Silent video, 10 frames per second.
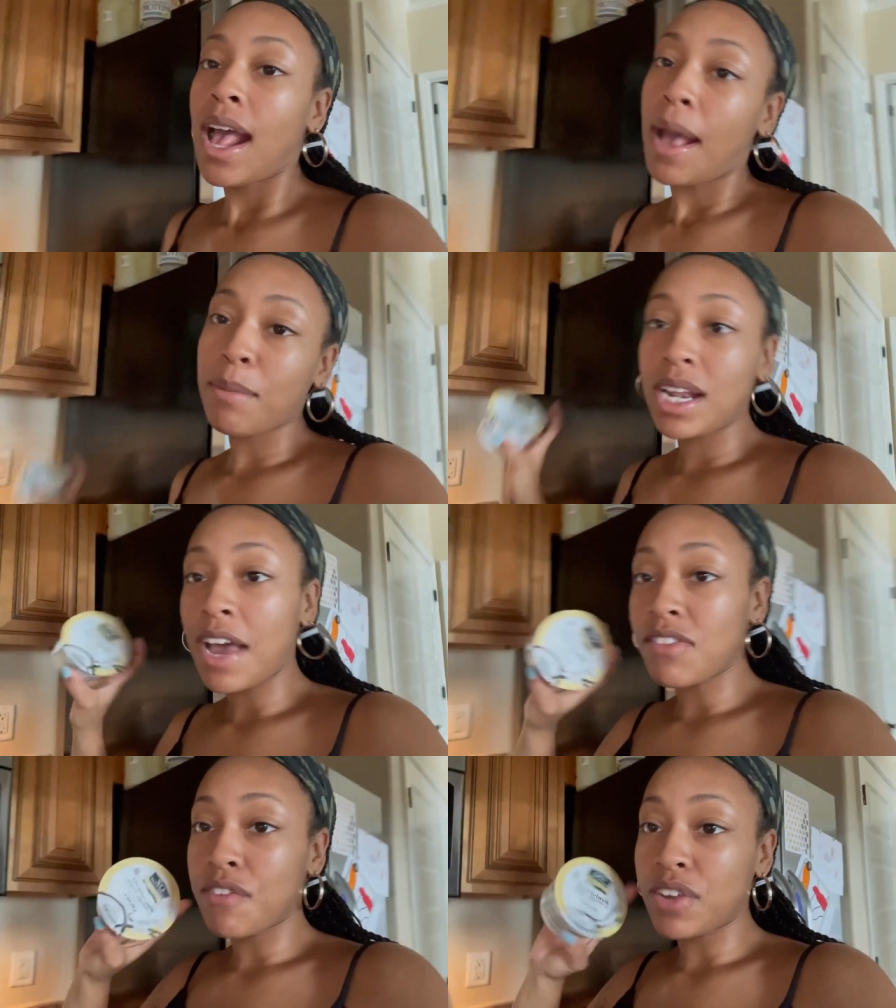I'm gonna
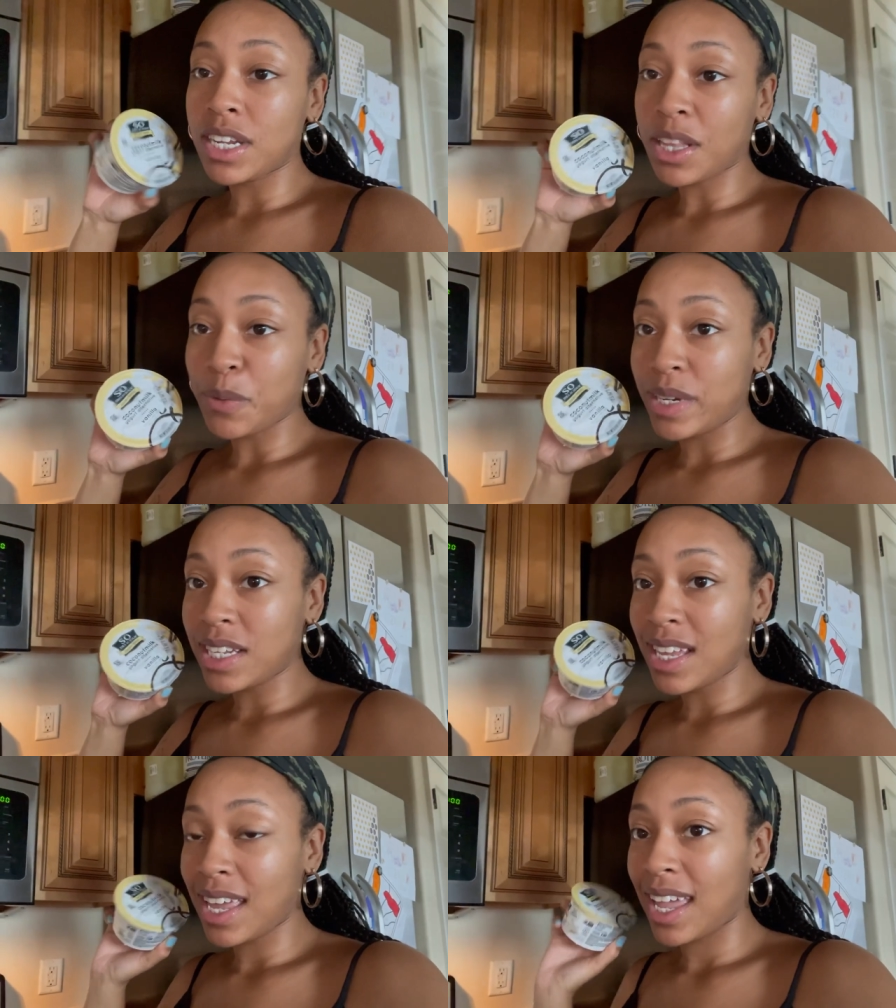have the vanilla
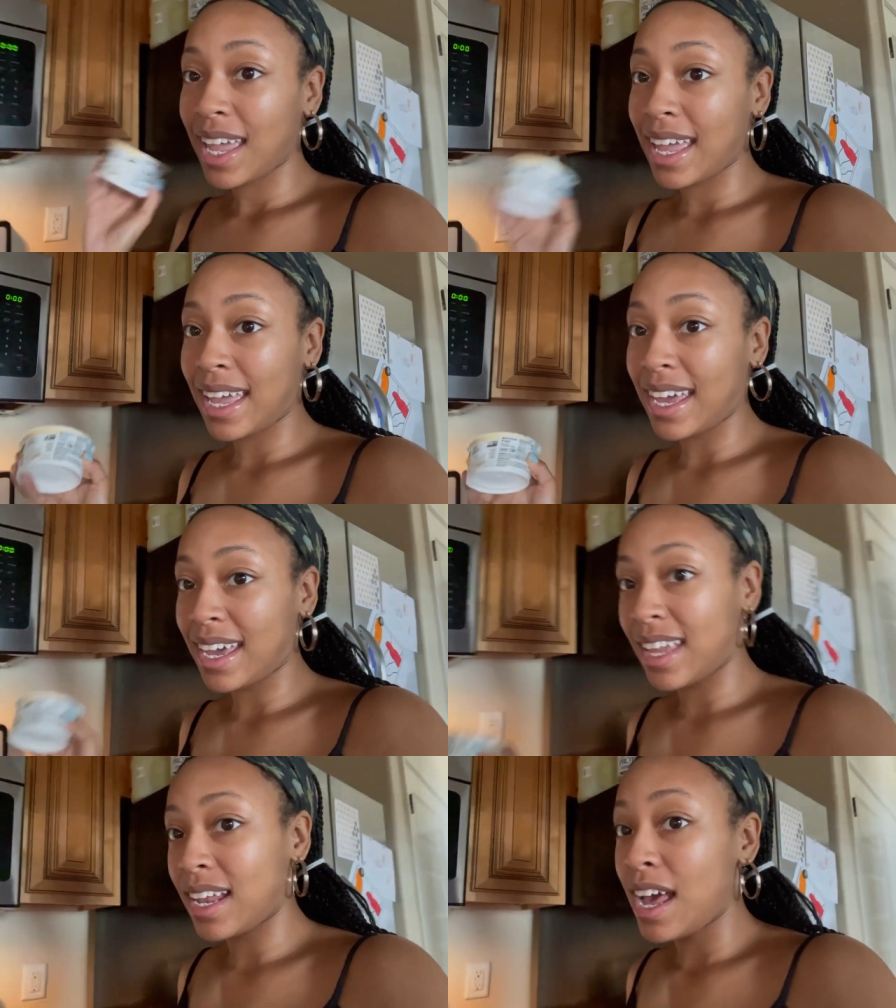one,
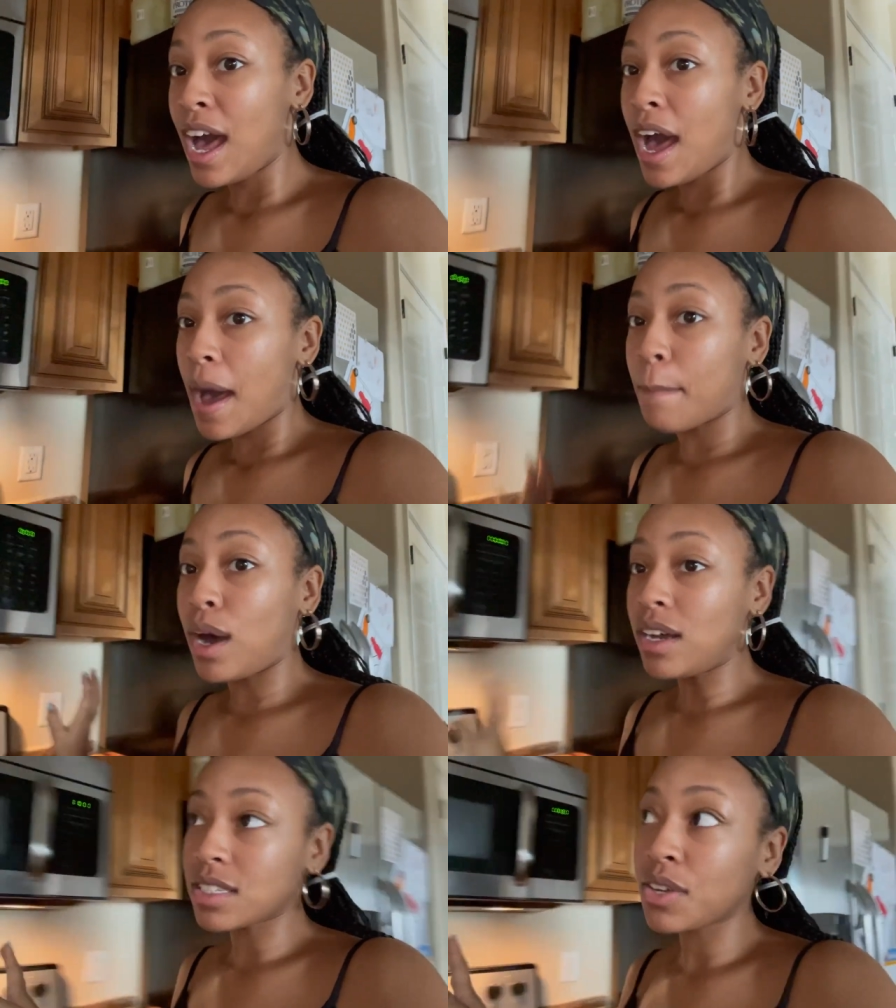and I'm
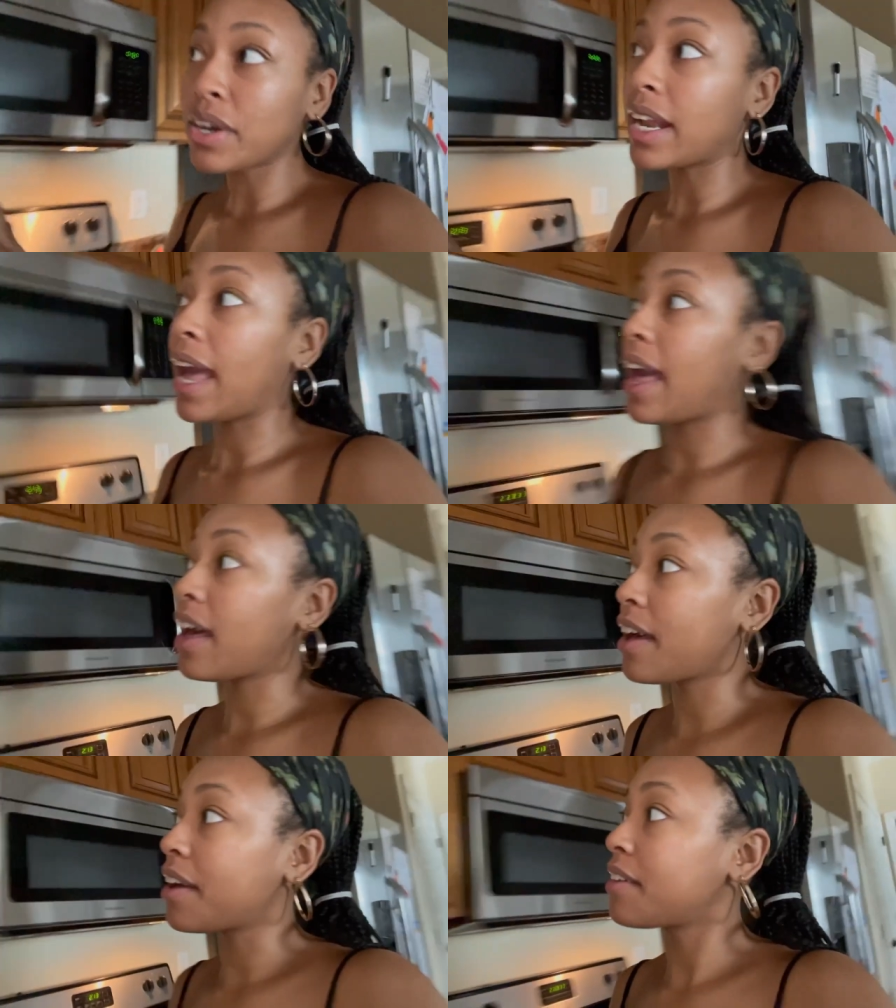also gonna
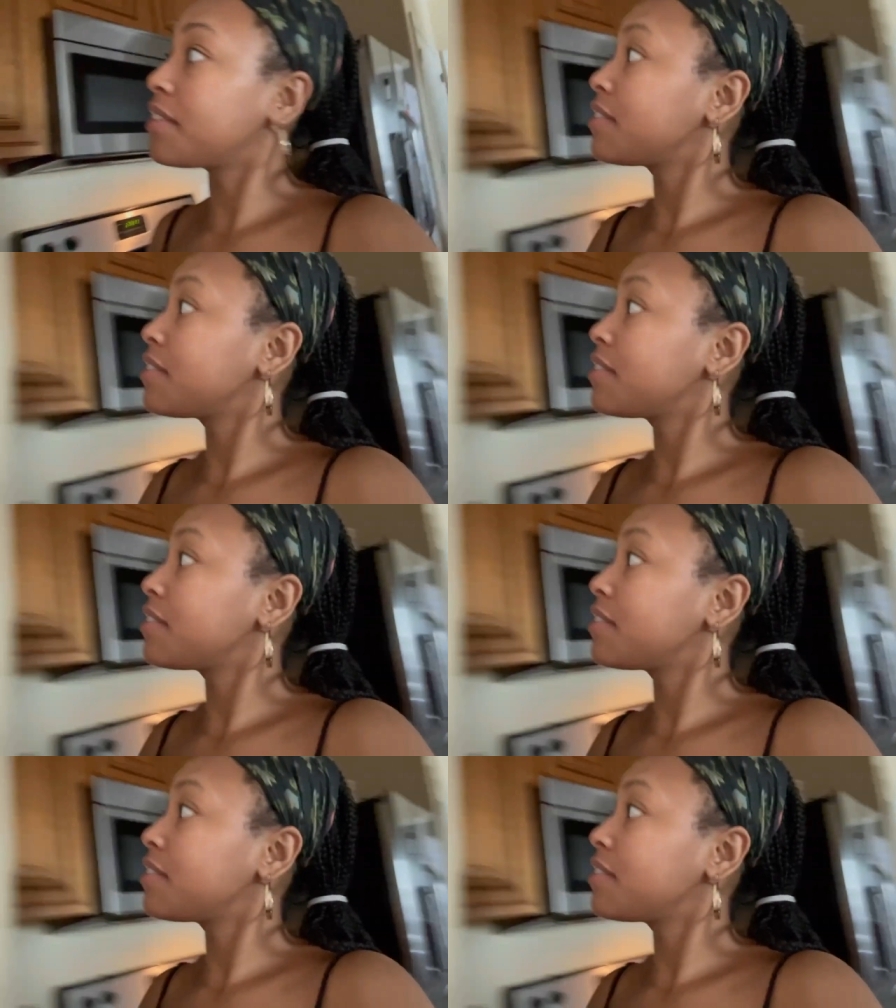have